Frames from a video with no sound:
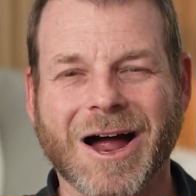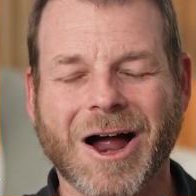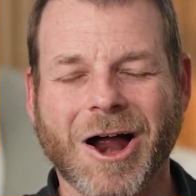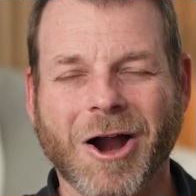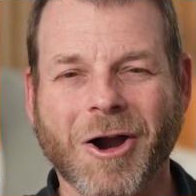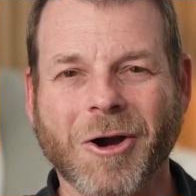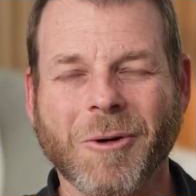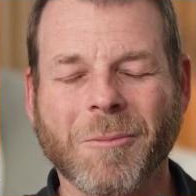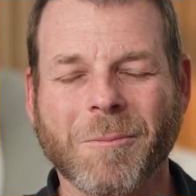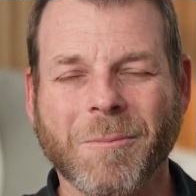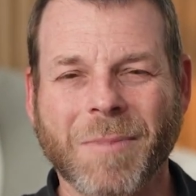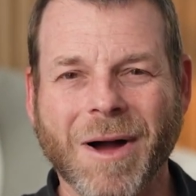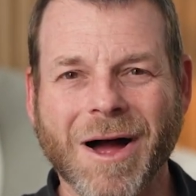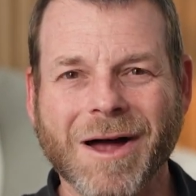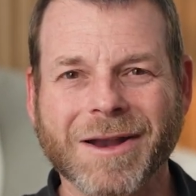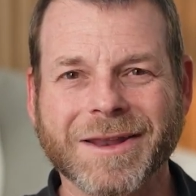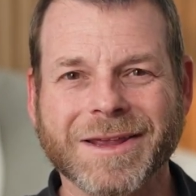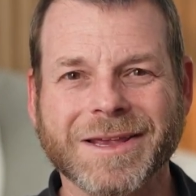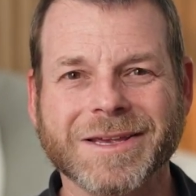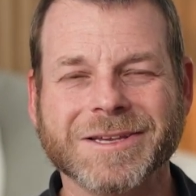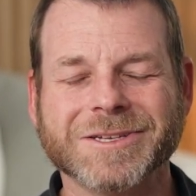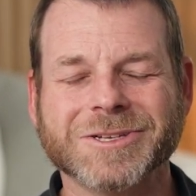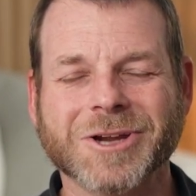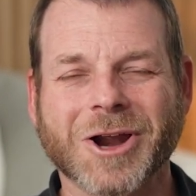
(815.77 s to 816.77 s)
our
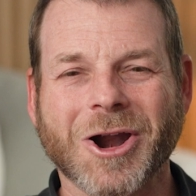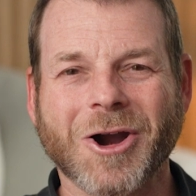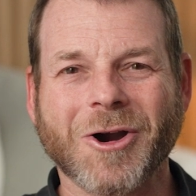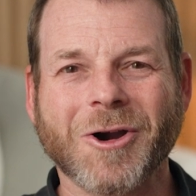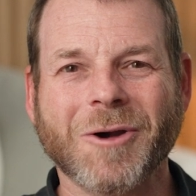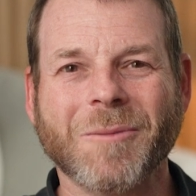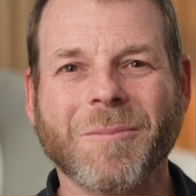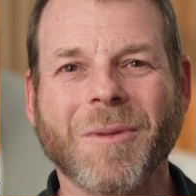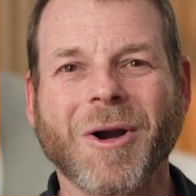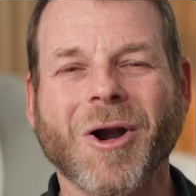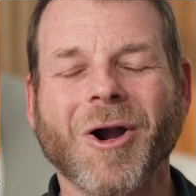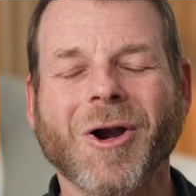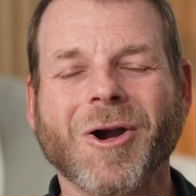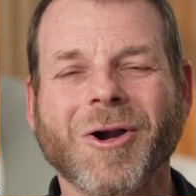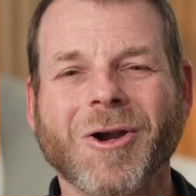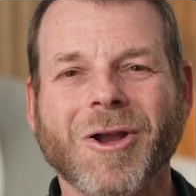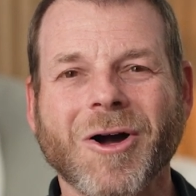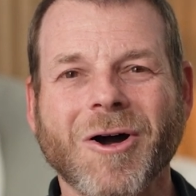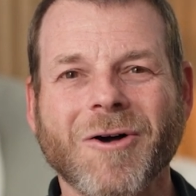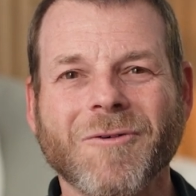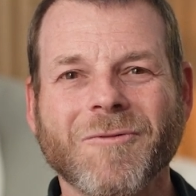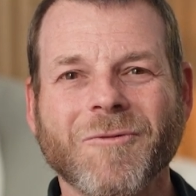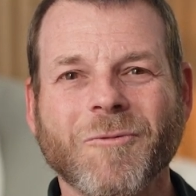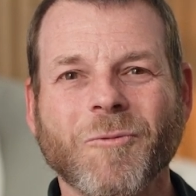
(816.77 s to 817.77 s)
bodies are a
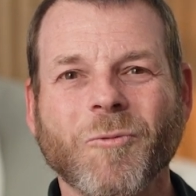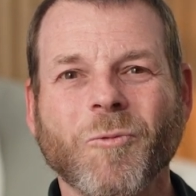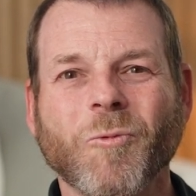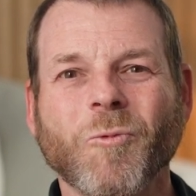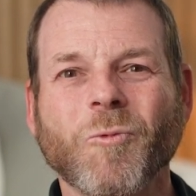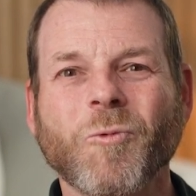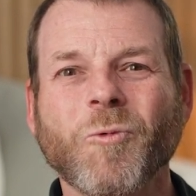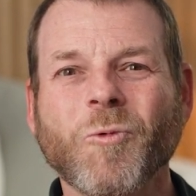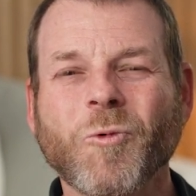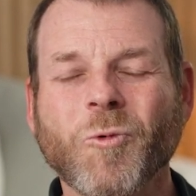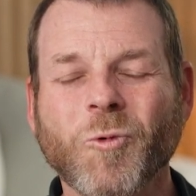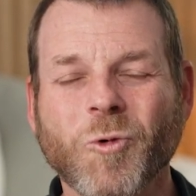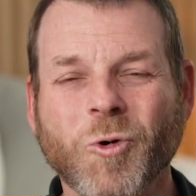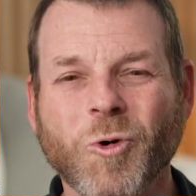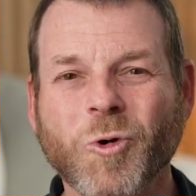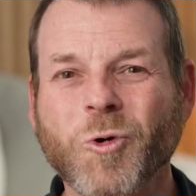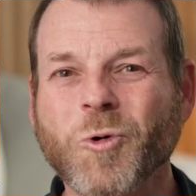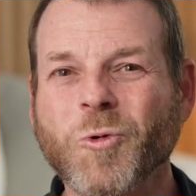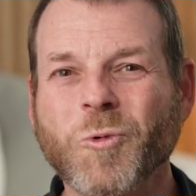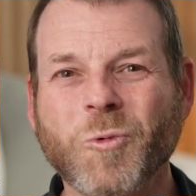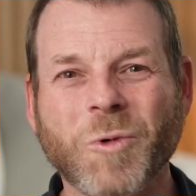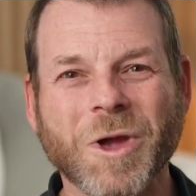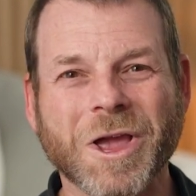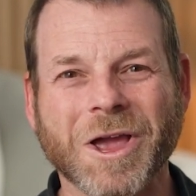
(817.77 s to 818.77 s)
part of
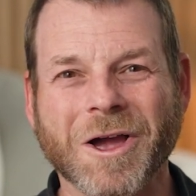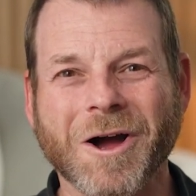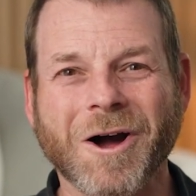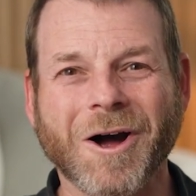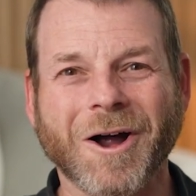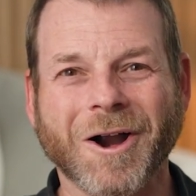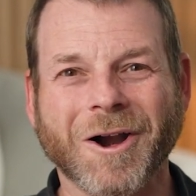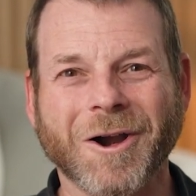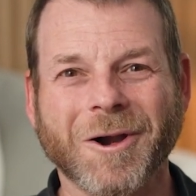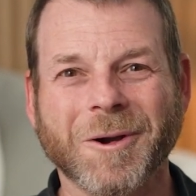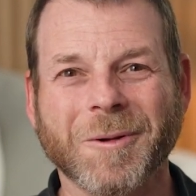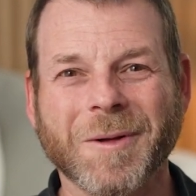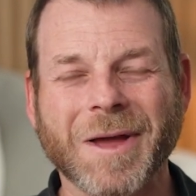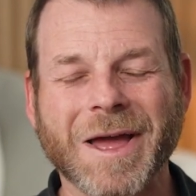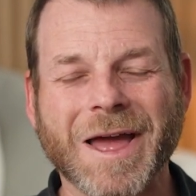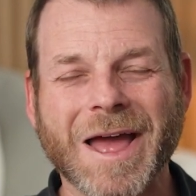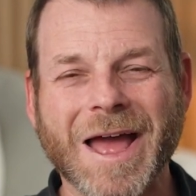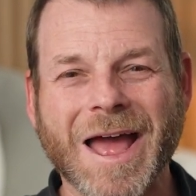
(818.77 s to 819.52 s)
who we are.